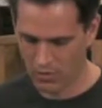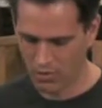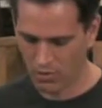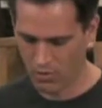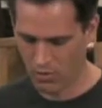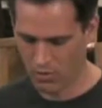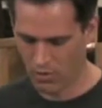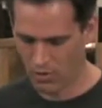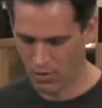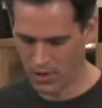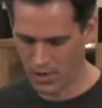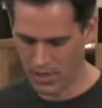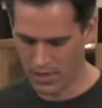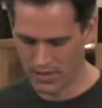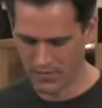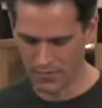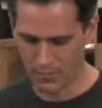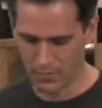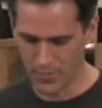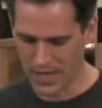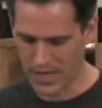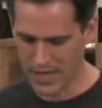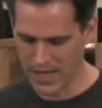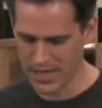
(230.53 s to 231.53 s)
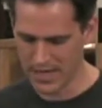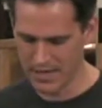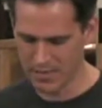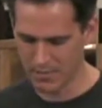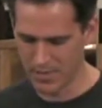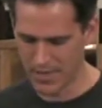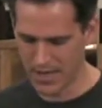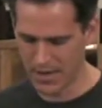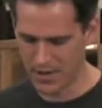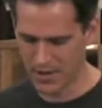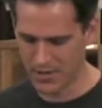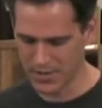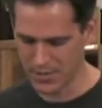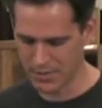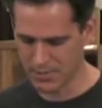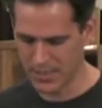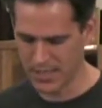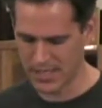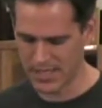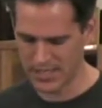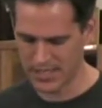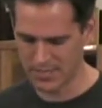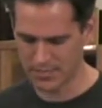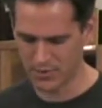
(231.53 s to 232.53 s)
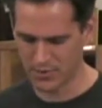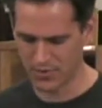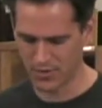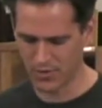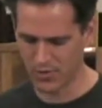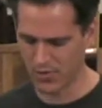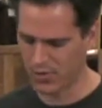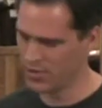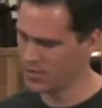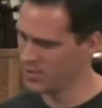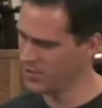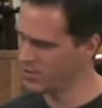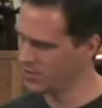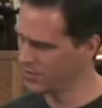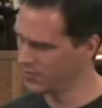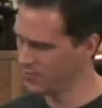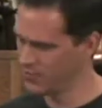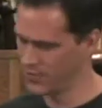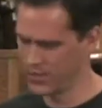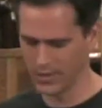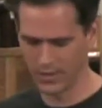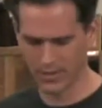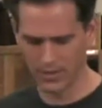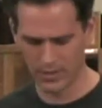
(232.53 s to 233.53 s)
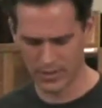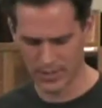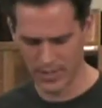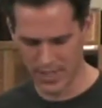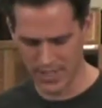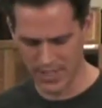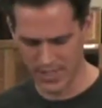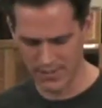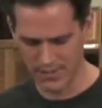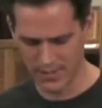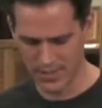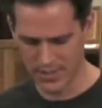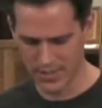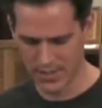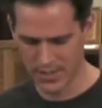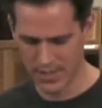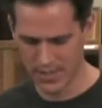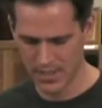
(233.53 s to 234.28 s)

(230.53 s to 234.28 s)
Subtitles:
of buying power as possible in order to fill our lives